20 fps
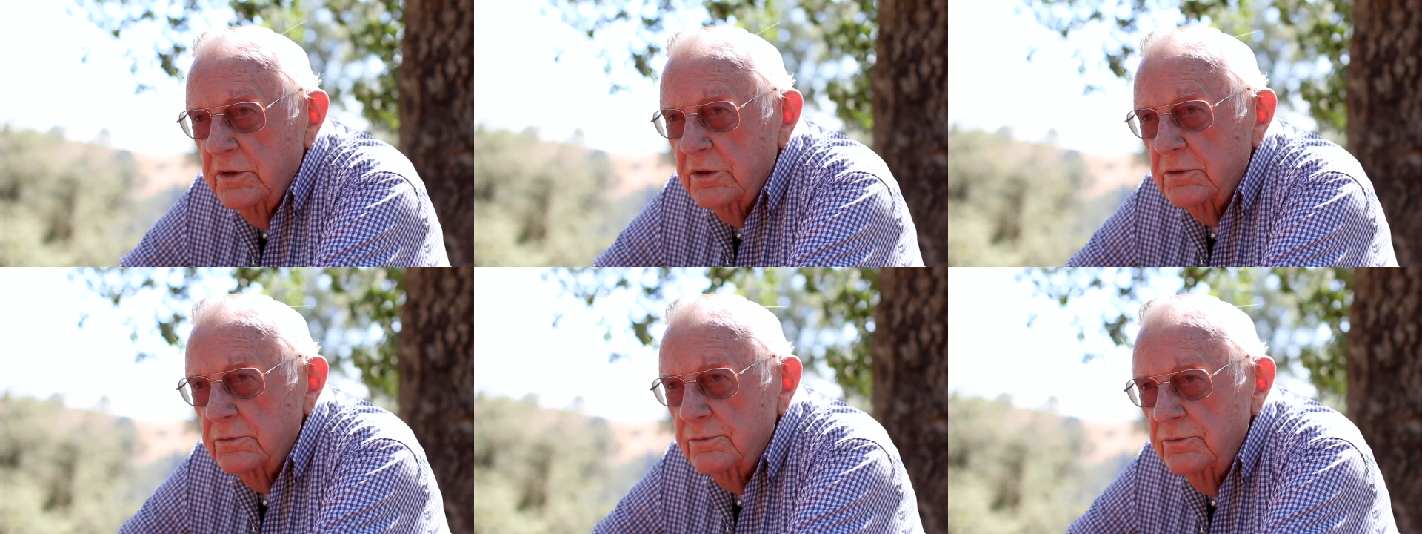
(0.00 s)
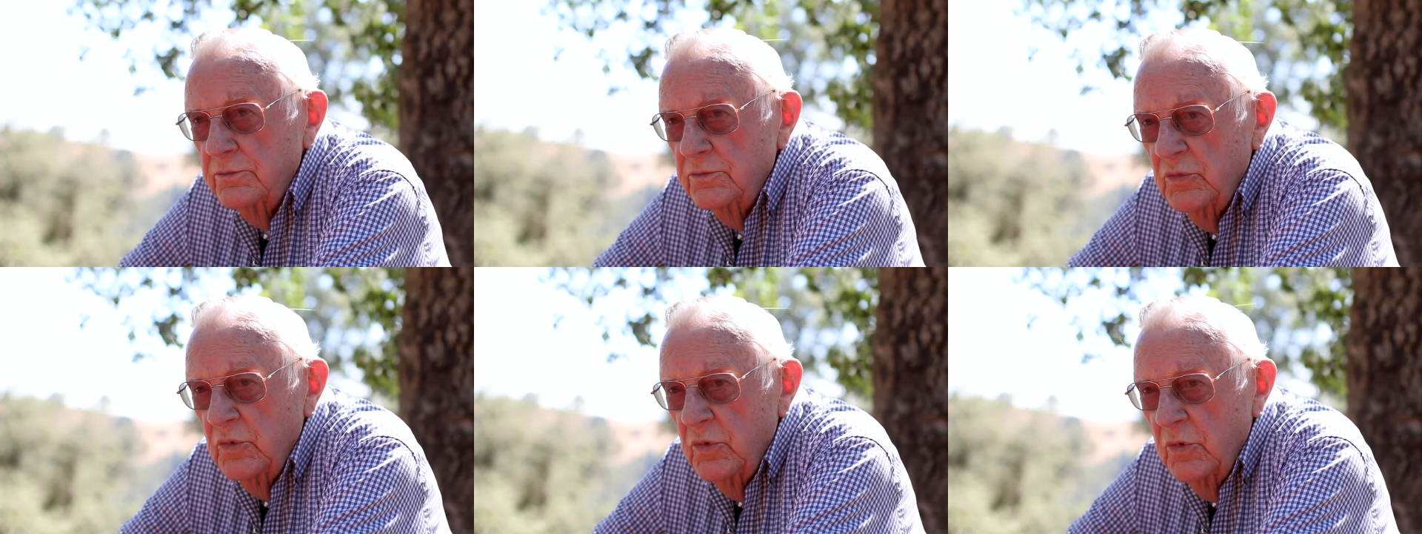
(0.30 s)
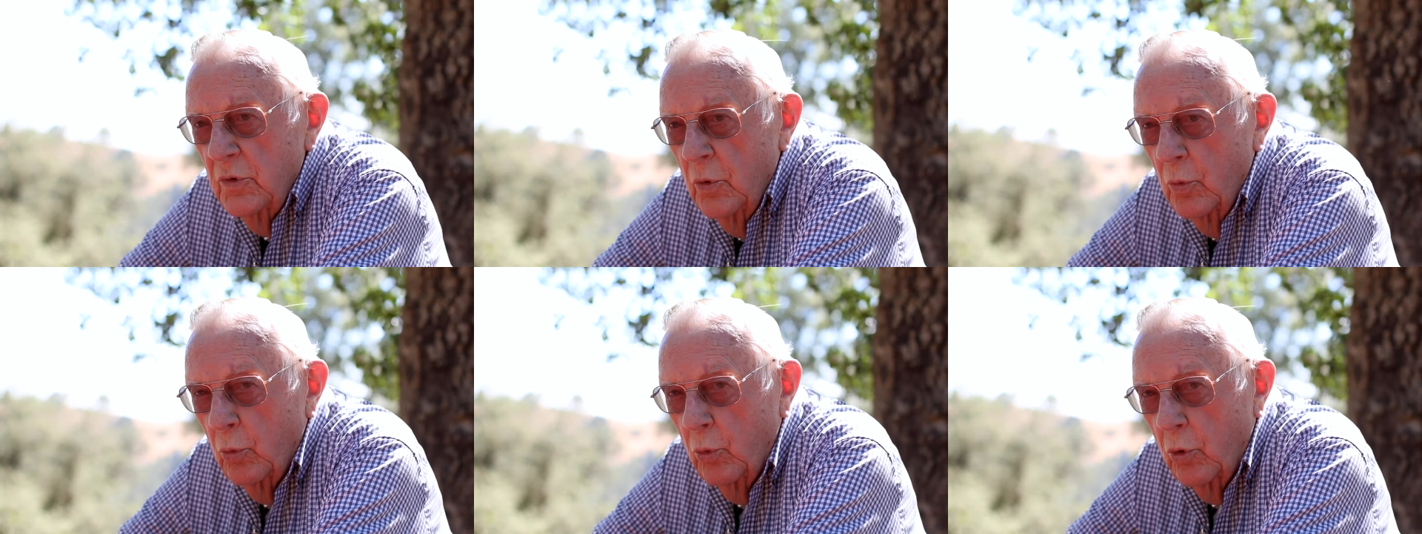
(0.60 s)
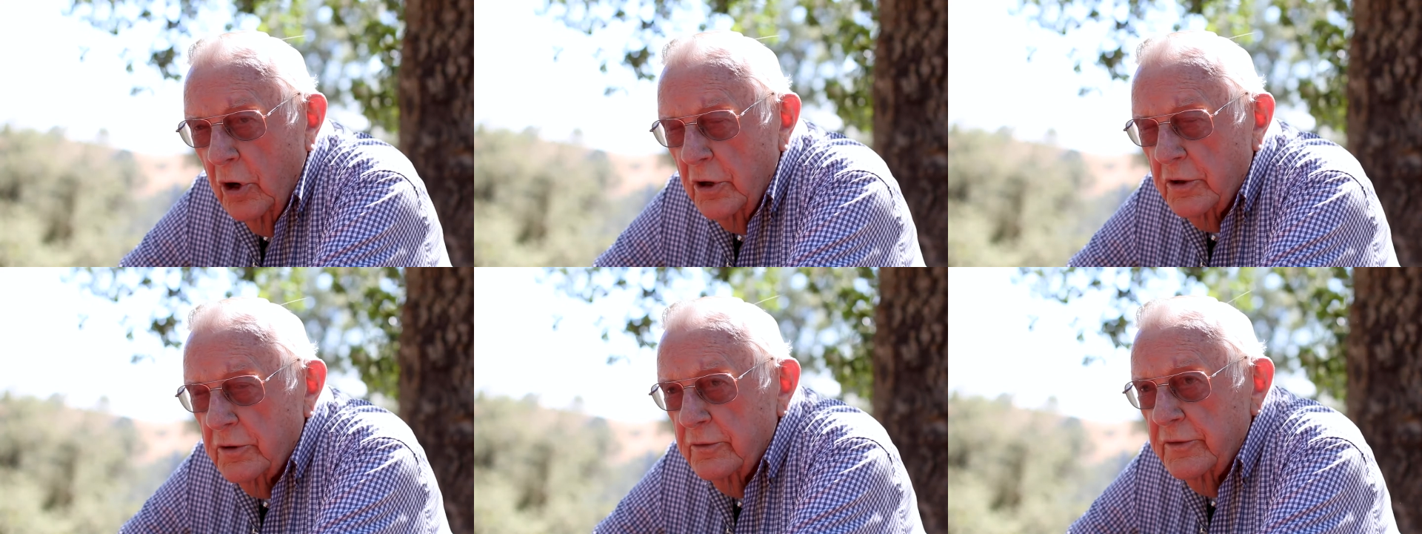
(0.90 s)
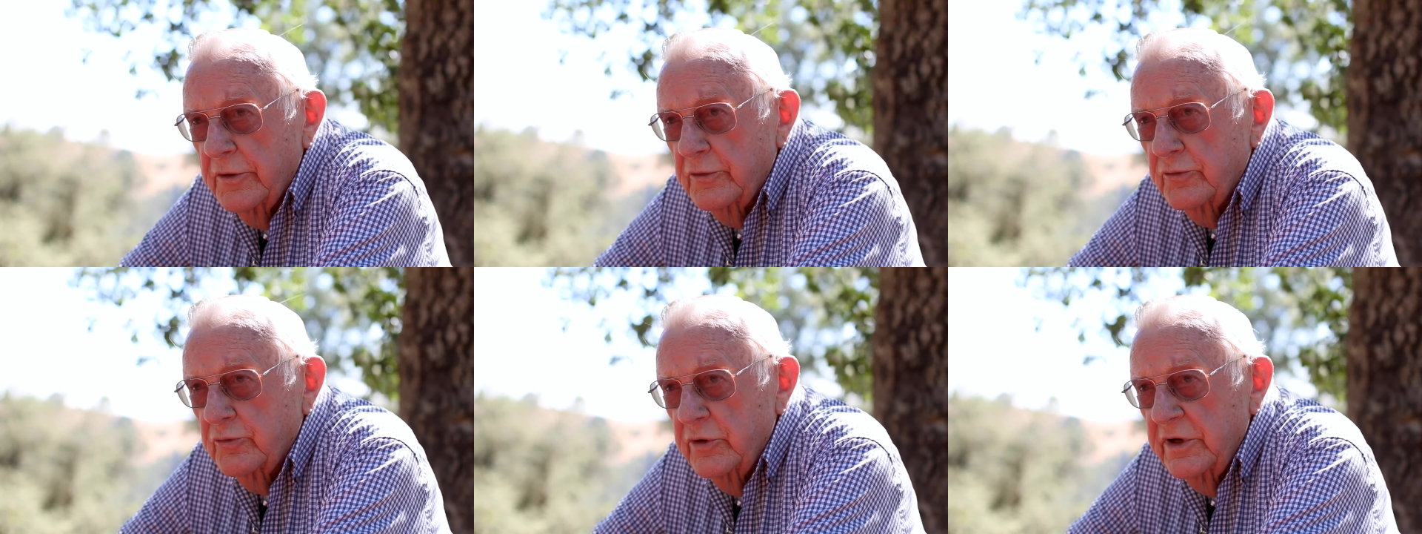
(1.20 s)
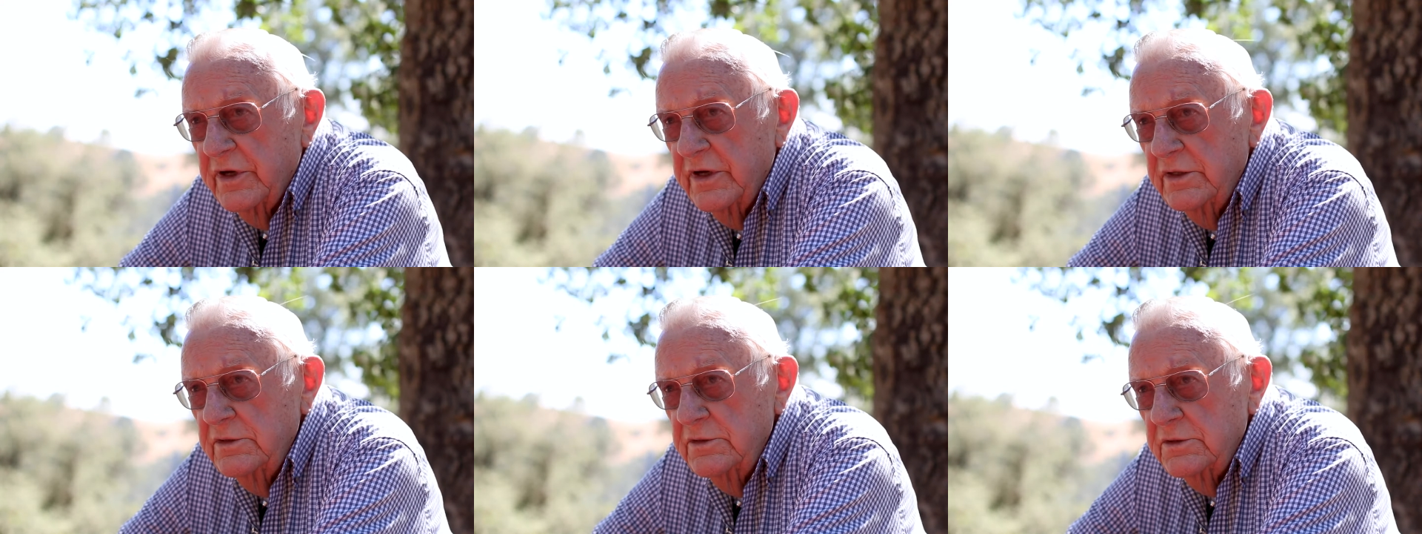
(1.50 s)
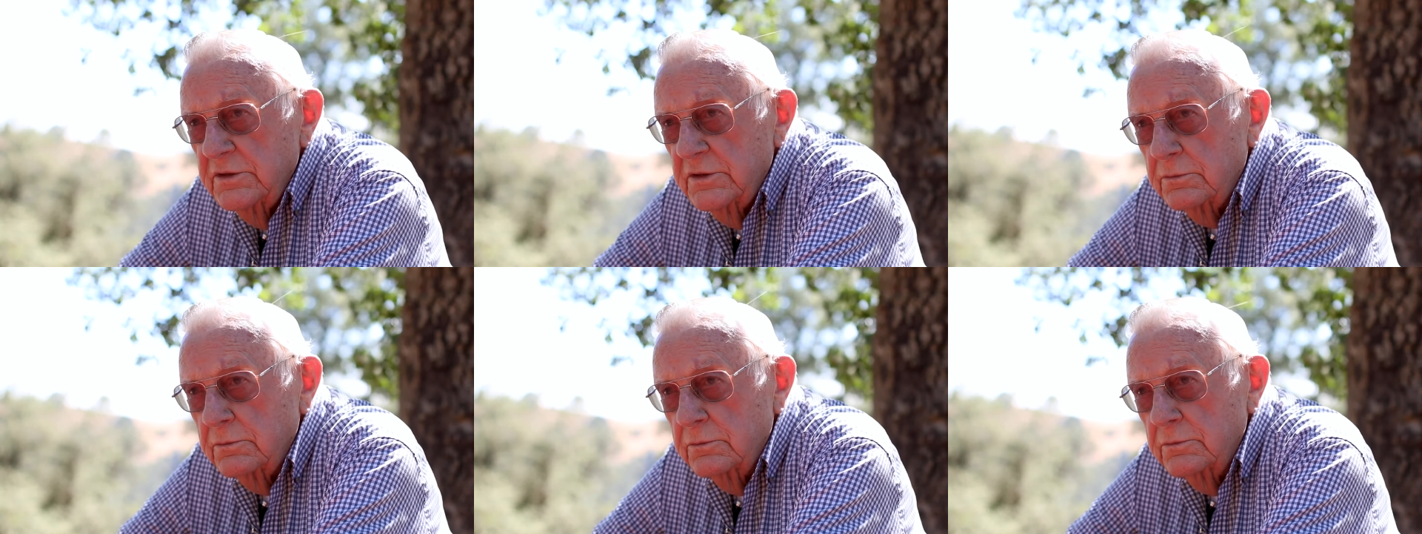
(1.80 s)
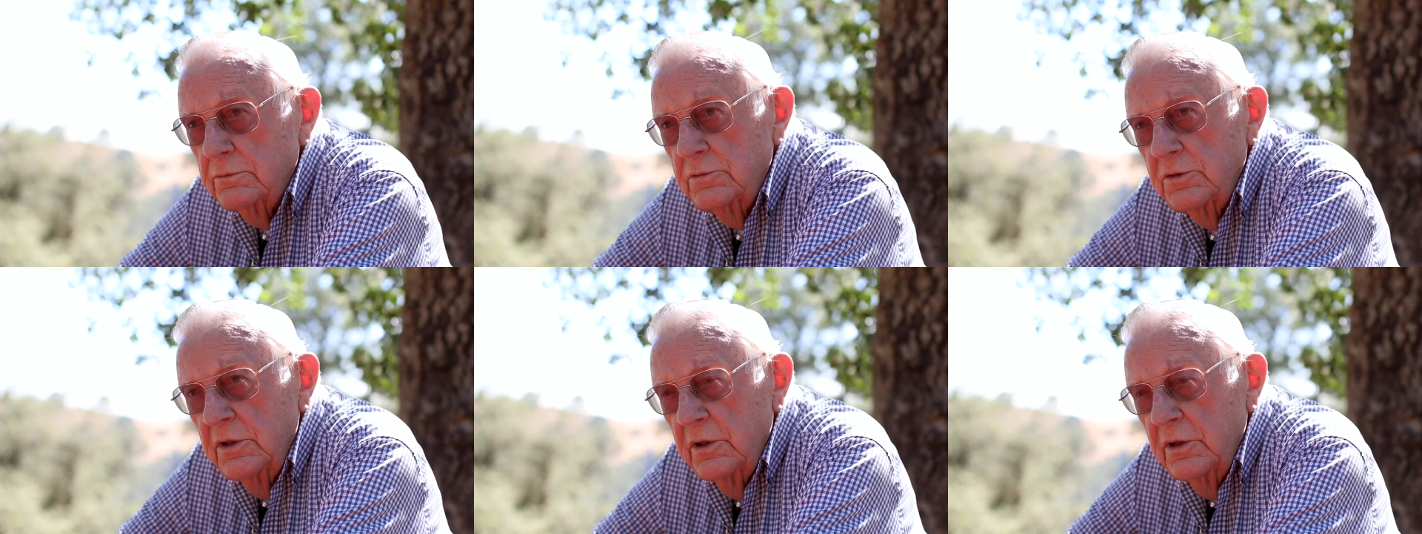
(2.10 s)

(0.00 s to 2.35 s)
to water the trees and,